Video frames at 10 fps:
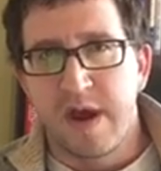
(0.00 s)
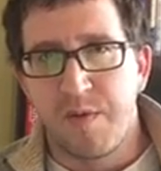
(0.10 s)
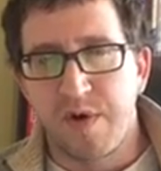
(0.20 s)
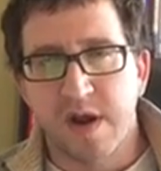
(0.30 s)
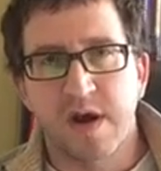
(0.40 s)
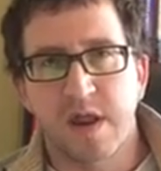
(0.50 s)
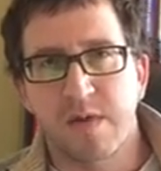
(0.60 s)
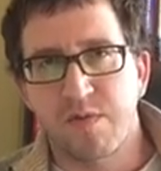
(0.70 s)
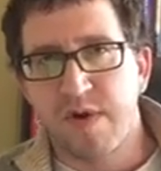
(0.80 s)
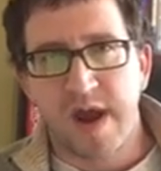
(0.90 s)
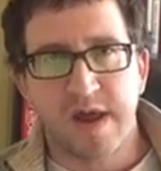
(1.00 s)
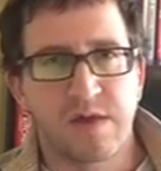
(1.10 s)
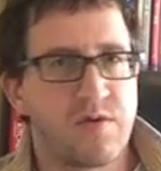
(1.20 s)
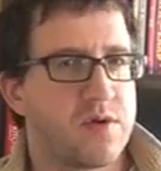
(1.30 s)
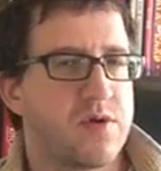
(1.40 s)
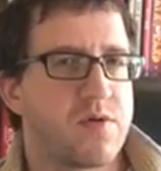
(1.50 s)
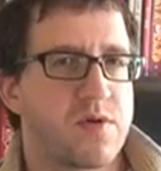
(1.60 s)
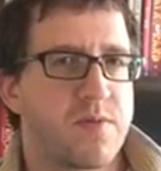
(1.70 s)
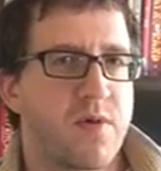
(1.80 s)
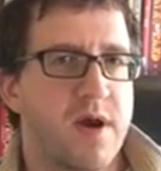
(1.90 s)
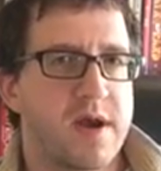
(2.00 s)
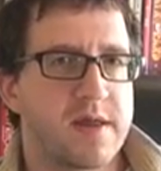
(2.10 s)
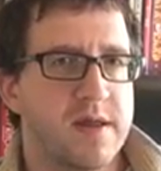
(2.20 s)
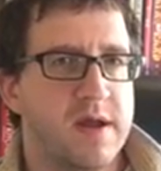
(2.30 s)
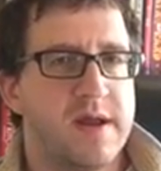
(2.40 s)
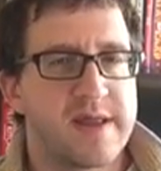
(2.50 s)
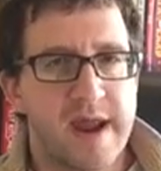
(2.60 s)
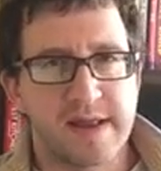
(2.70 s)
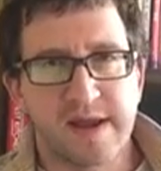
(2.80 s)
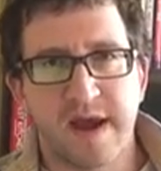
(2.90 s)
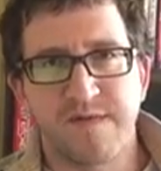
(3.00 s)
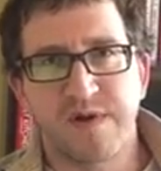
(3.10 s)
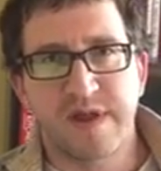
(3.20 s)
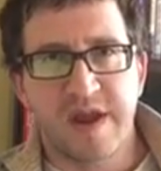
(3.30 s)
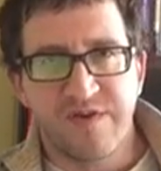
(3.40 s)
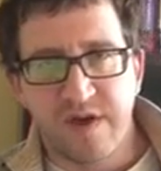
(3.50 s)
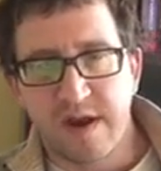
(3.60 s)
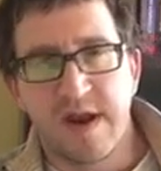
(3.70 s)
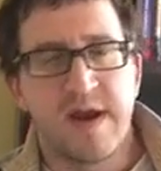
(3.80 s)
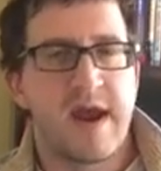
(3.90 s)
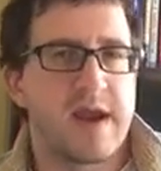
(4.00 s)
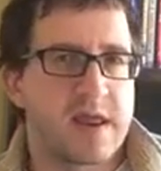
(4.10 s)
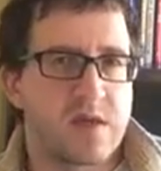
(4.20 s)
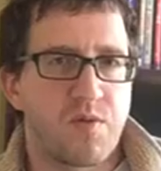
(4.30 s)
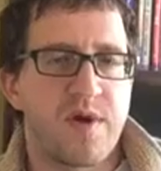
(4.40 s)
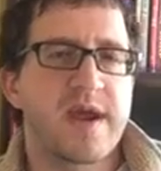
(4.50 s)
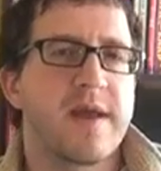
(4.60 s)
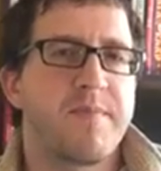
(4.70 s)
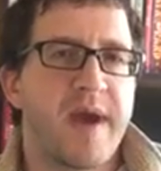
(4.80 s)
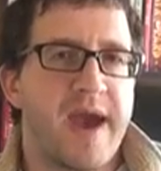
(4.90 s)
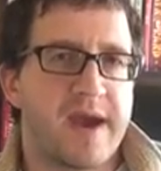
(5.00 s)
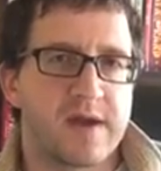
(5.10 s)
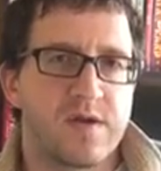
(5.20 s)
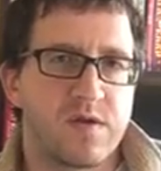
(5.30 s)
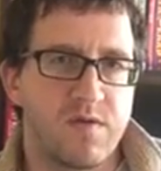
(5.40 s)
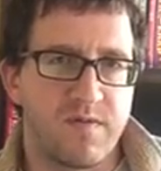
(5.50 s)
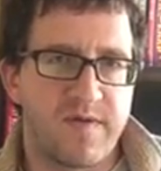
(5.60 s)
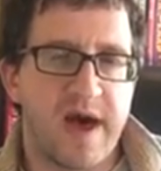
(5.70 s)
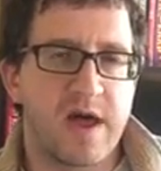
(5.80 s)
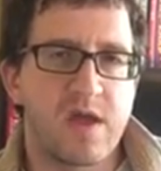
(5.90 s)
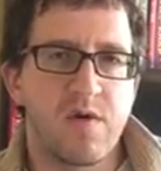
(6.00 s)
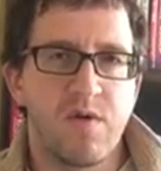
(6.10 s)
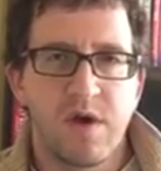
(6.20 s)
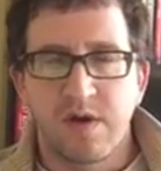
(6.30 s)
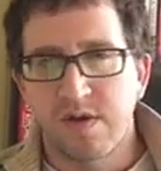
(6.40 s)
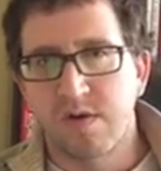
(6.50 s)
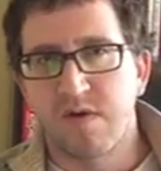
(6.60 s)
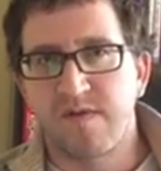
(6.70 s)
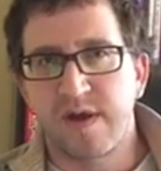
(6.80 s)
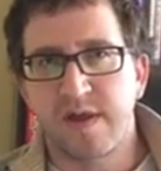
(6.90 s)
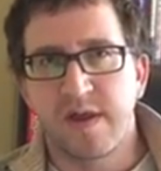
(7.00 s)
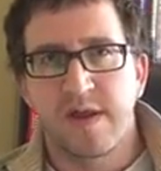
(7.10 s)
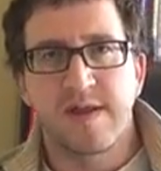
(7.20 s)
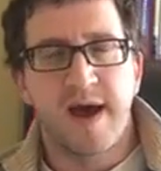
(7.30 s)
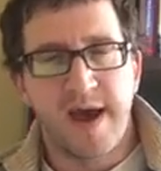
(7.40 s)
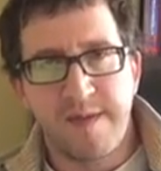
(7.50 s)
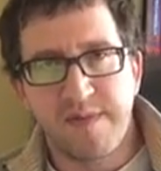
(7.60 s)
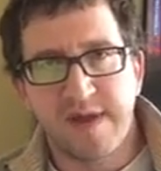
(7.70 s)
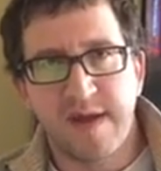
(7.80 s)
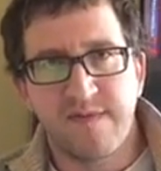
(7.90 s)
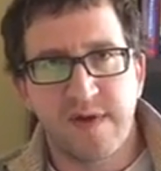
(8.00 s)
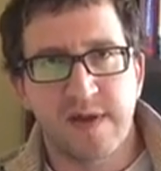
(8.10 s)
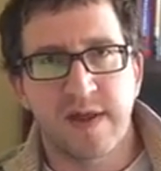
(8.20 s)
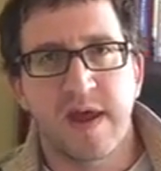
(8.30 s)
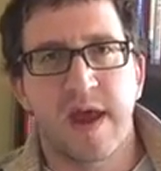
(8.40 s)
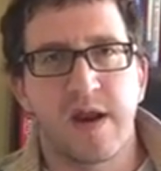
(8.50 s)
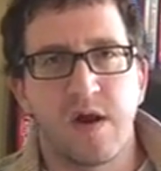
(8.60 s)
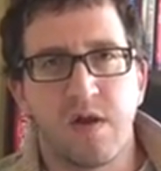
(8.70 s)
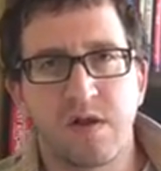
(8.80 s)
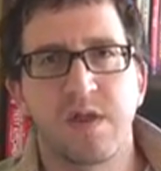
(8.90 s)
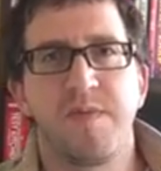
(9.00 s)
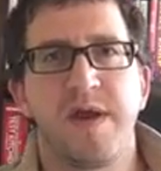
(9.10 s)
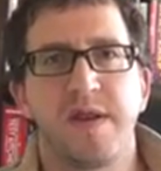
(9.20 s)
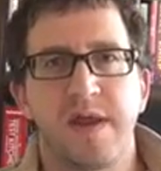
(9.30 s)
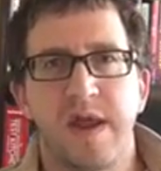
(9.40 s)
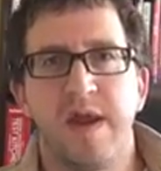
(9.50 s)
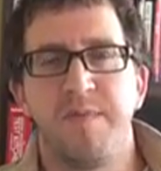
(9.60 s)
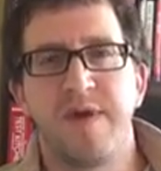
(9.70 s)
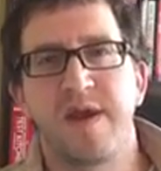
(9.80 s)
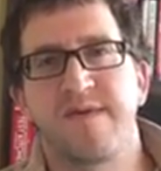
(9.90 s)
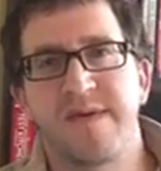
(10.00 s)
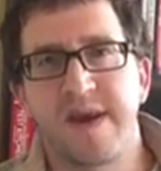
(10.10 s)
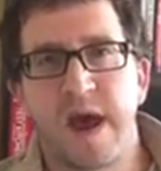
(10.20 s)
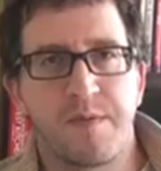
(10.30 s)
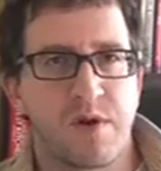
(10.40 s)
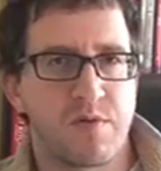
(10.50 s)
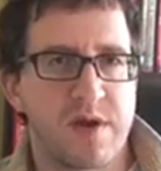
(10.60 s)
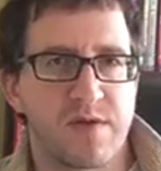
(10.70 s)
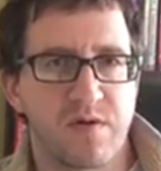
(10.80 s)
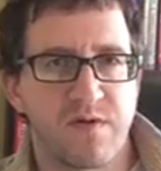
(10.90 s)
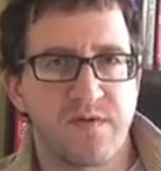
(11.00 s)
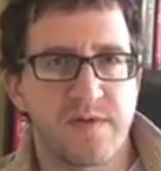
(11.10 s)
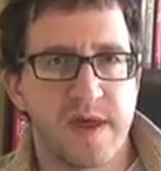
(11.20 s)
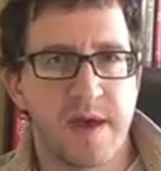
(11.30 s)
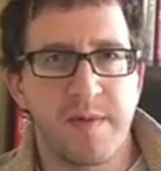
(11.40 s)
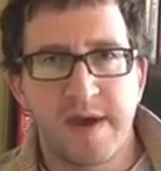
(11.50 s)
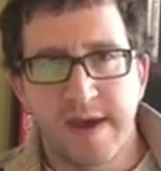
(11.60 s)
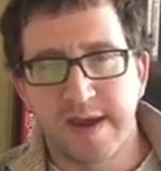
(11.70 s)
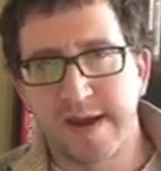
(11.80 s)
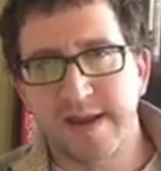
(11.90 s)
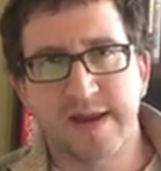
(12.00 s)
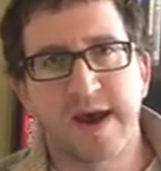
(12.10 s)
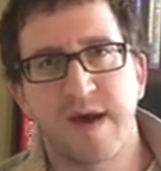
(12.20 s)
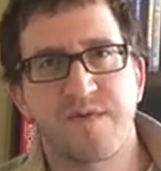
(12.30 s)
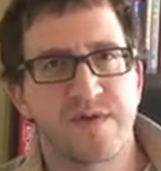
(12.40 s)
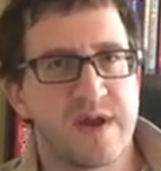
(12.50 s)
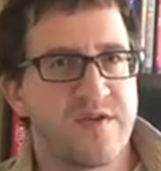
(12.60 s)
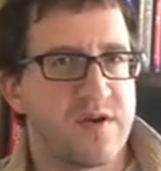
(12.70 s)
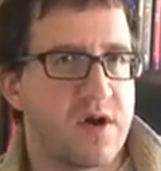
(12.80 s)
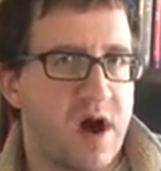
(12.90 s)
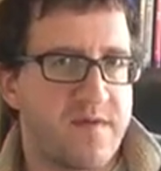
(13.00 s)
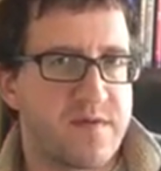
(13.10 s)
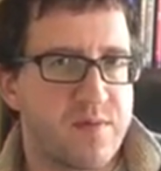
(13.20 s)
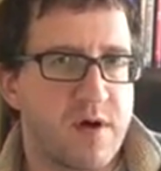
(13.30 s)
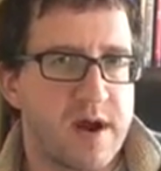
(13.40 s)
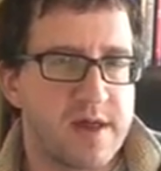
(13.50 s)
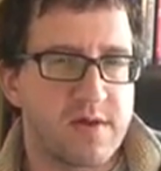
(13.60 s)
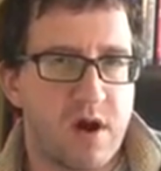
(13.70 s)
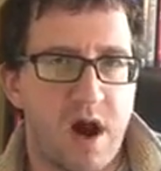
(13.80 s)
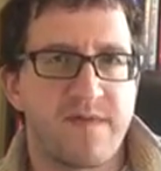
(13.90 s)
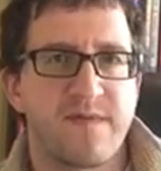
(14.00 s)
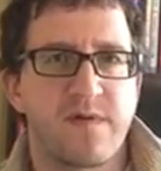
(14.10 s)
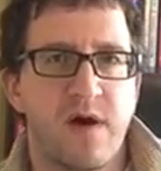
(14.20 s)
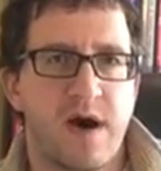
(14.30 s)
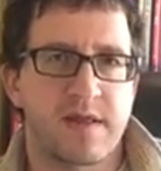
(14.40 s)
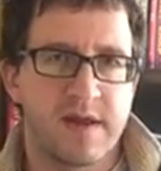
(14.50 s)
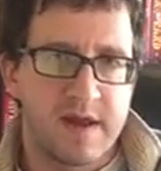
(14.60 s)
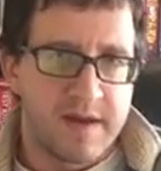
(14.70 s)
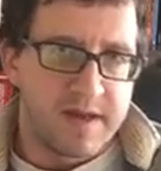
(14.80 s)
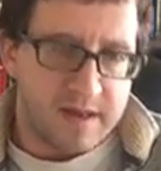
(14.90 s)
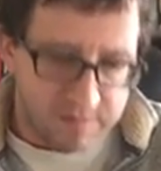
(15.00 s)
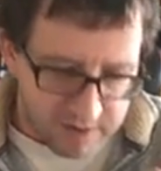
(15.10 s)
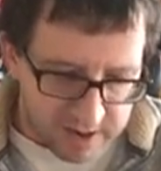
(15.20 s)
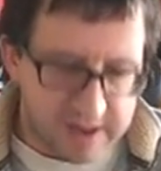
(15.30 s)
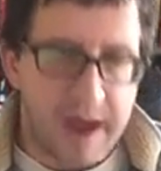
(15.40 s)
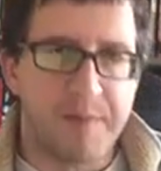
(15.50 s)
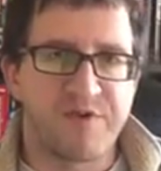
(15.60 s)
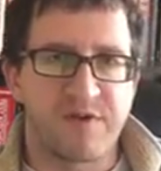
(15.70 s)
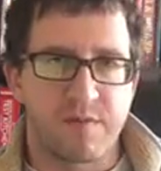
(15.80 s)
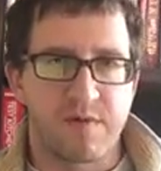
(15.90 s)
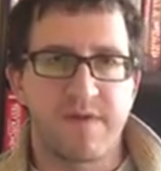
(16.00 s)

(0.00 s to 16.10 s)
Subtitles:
And when a customer asks you to lower their price, take the conversation and swing it back to value, service, time savings, and ultimately being a phenomenal resource for them, and get the conversation off of price, off of cost, reestablish and